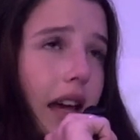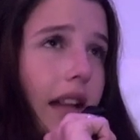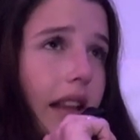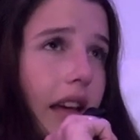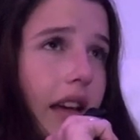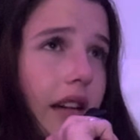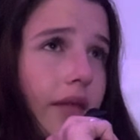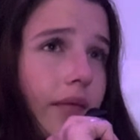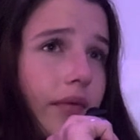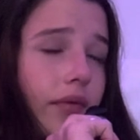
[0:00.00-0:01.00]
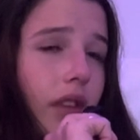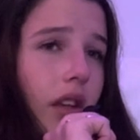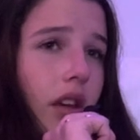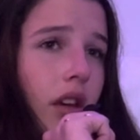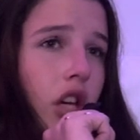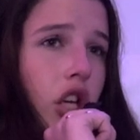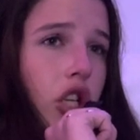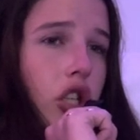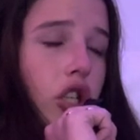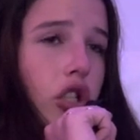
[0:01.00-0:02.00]
And like,
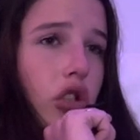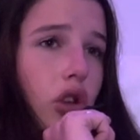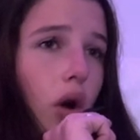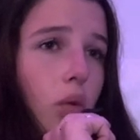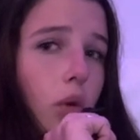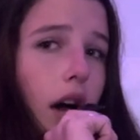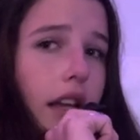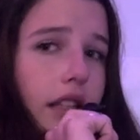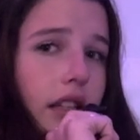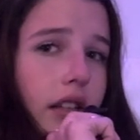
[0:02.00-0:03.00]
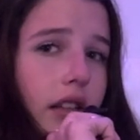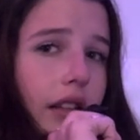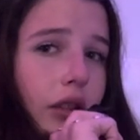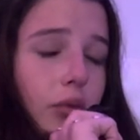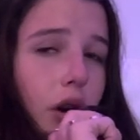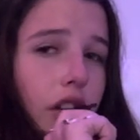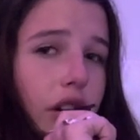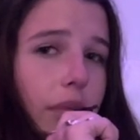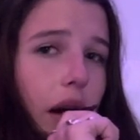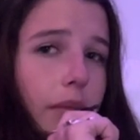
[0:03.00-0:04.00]
so what? You want
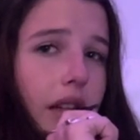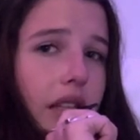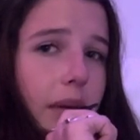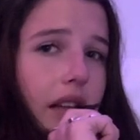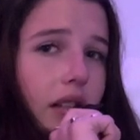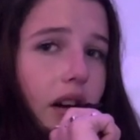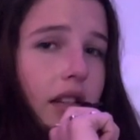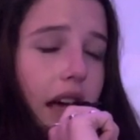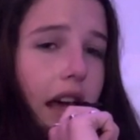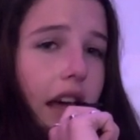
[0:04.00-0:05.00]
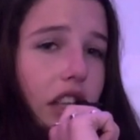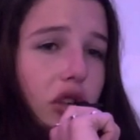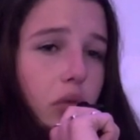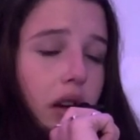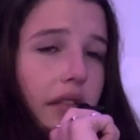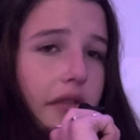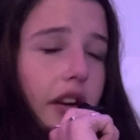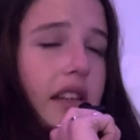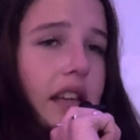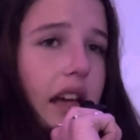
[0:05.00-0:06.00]
your pumpkin spice latte and you want it
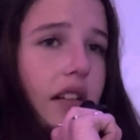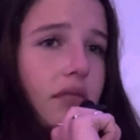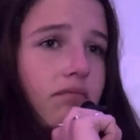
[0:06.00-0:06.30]
freezing.